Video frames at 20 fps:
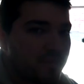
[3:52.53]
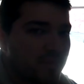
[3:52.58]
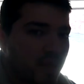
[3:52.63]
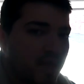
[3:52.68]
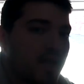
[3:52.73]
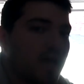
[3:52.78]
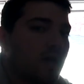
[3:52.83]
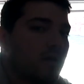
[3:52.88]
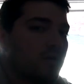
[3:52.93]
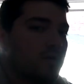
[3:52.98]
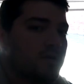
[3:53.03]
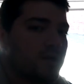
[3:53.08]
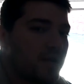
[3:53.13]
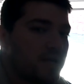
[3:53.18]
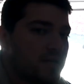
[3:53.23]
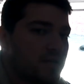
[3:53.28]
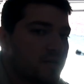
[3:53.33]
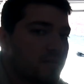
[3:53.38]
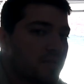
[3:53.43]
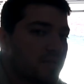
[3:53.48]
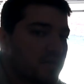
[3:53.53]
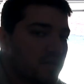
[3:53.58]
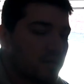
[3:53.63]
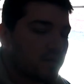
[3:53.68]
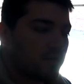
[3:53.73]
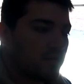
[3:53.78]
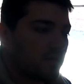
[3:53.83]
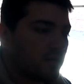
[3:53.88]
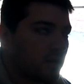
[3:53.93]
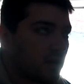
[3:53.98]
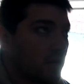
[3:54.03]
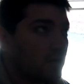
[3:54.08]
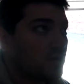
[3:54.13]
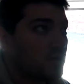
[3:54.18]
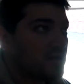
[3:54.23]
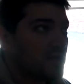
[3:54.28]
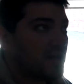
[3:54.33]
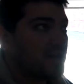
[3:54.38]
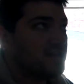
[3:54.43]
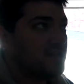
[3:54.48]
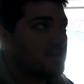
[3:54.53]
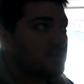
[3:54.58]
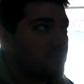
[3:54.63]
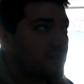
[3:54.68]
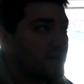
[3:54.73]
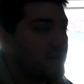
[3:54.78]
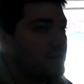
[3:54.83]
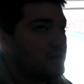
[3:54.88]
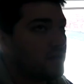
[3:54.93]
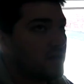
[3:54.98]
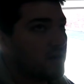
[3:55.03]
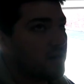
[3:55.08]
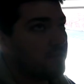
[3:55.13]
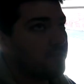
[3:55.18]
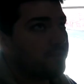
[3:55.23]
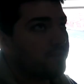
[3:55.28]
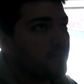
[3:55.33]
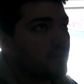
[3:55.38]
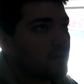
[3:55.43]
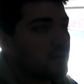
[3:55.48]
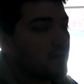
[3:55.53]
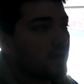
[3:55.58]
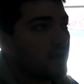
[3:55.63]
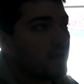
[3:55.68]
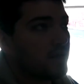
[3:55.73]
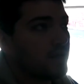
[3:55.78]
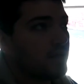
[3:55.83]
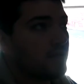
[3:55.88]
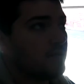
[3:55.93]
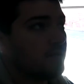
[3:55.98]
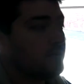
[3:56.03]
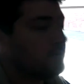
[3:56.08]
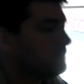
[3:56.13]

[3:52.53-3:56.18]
That color changing material, the color changing paint job that I did